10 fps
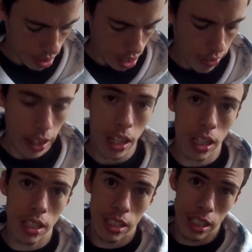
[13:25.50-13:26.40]
And that,
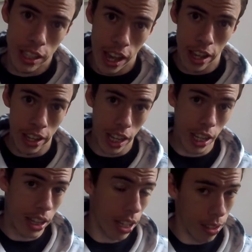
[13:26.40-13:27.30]
guys, is how you
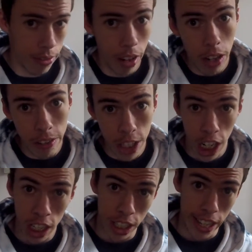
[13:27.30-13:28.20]
get the 5
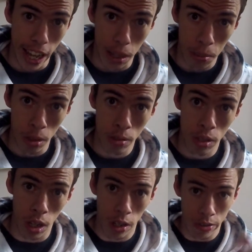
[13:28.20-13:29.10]
charge attack moves
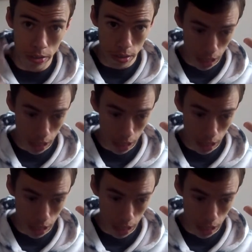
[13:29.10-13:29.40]
off